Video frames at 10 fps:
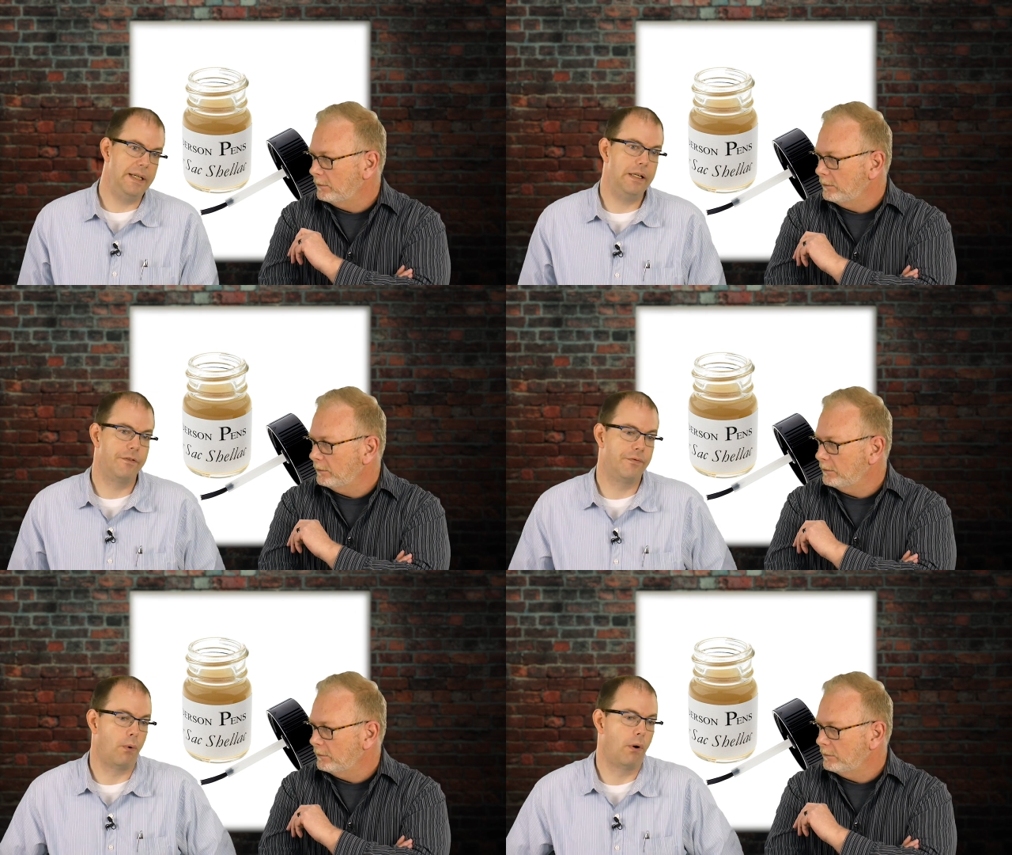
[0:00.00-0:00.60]
Speaker 1: it
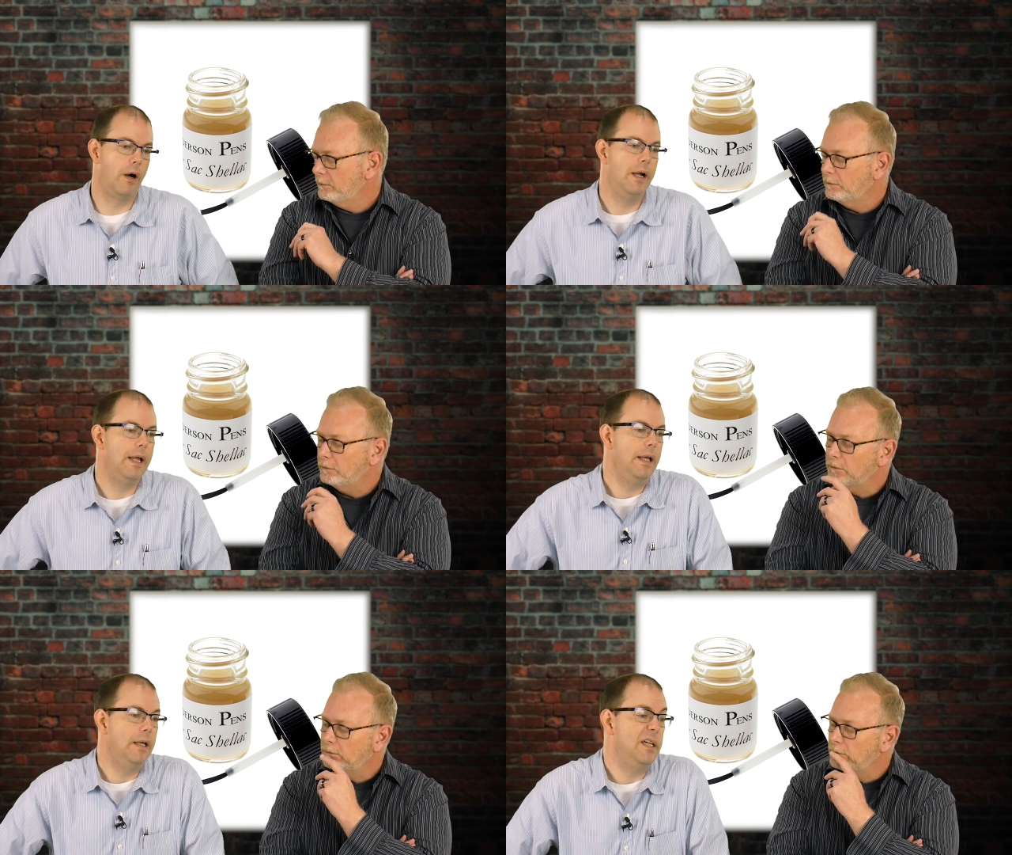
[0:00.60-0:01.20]
for
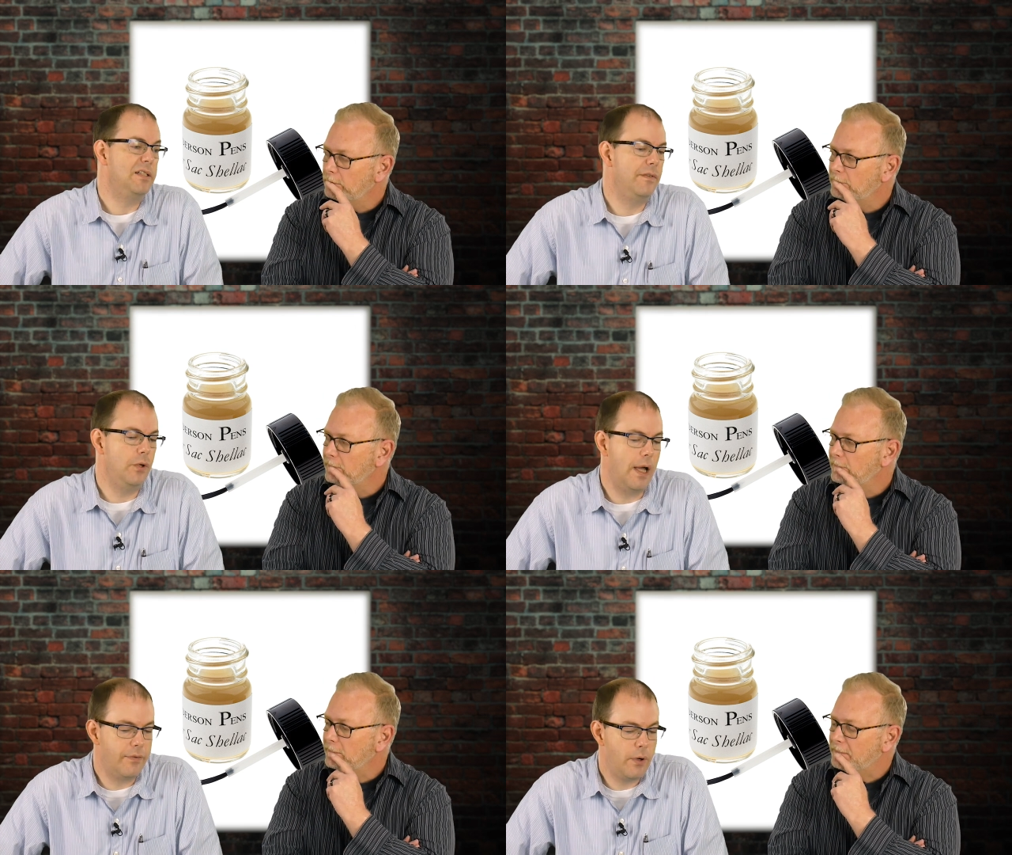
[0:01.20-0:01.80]
is if you
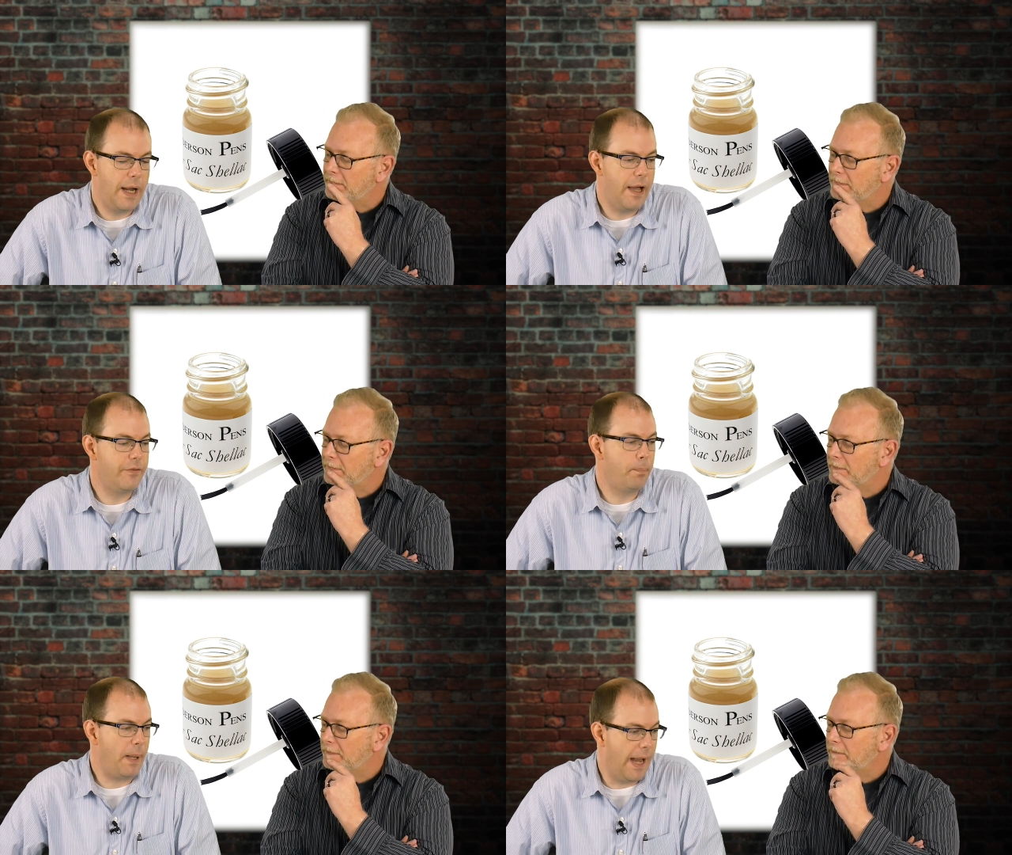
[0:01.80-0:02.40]
ever have a
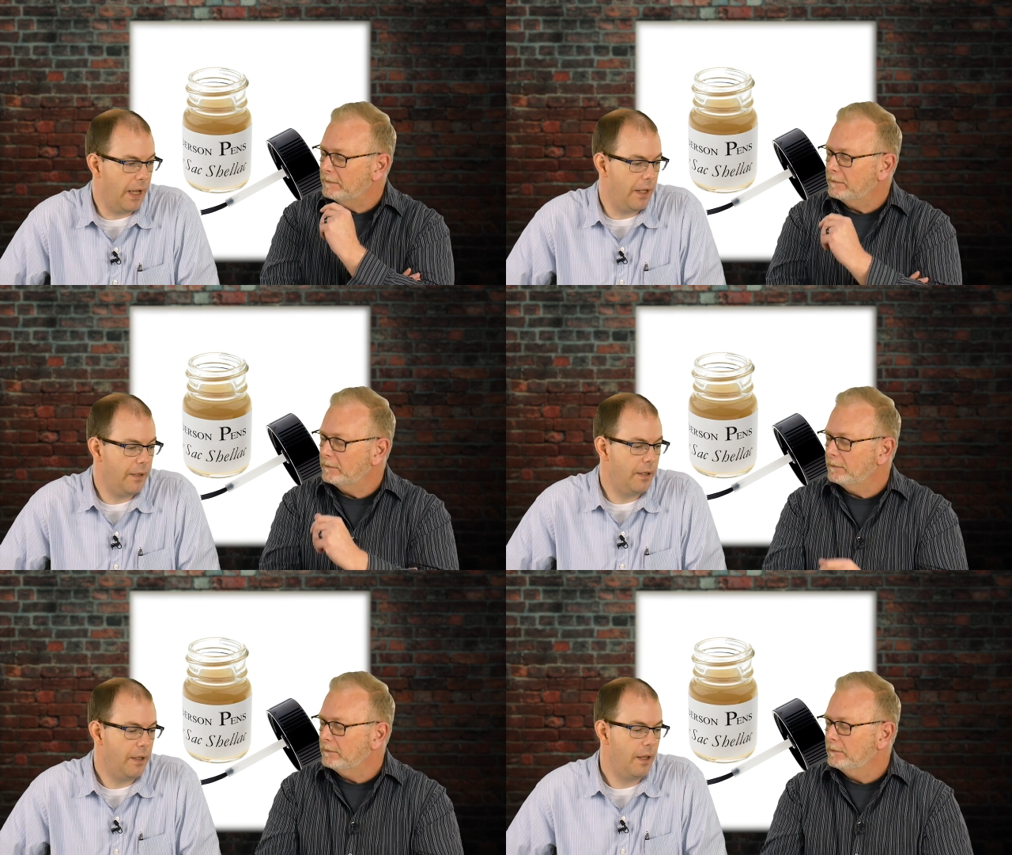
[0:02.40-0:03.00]

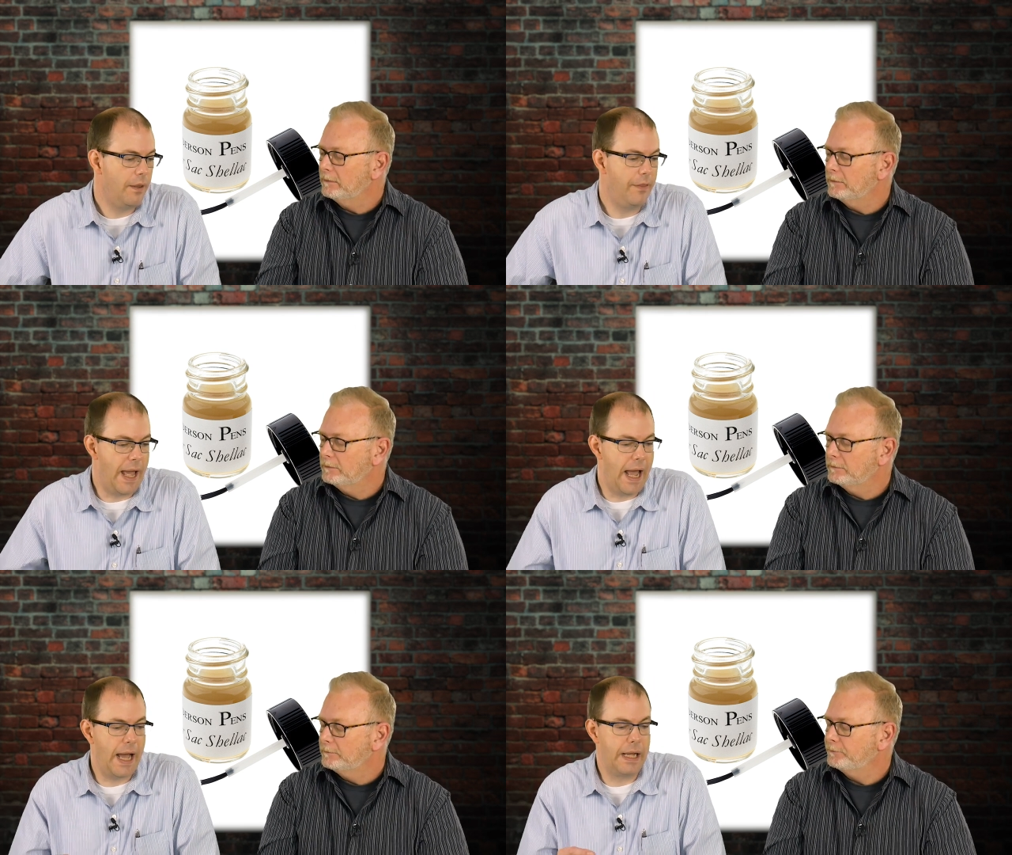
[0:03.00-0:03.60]
pen
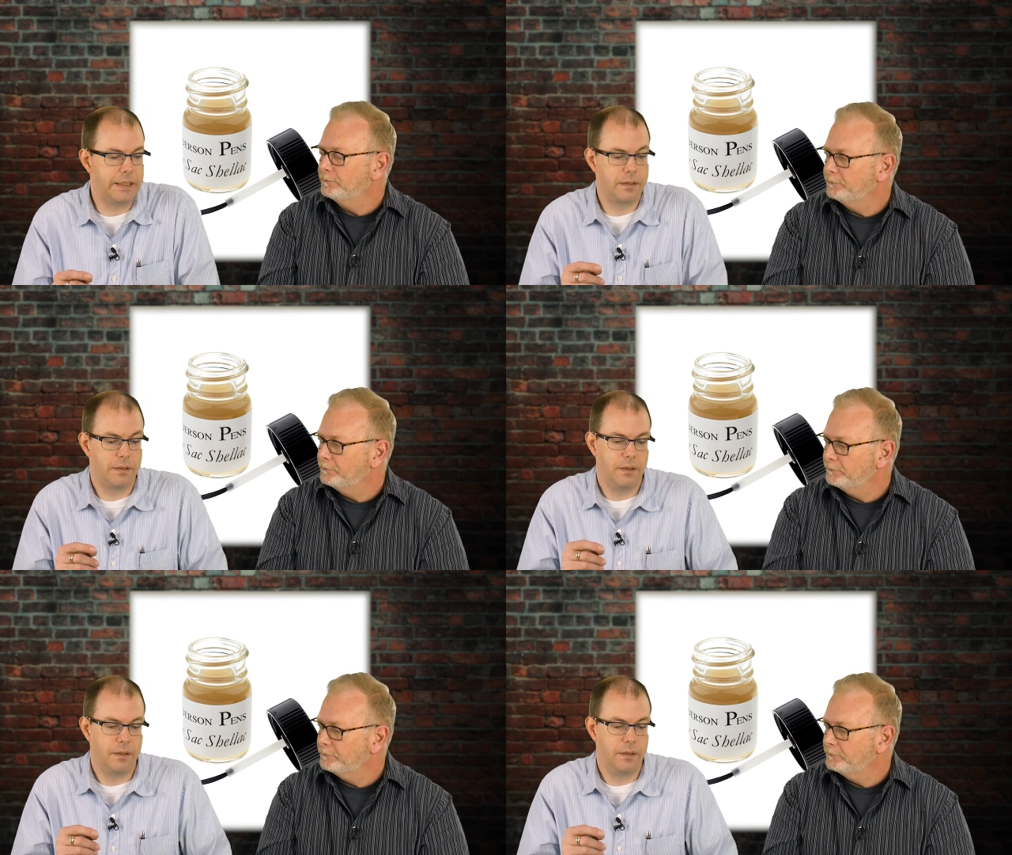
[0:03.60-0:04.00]
that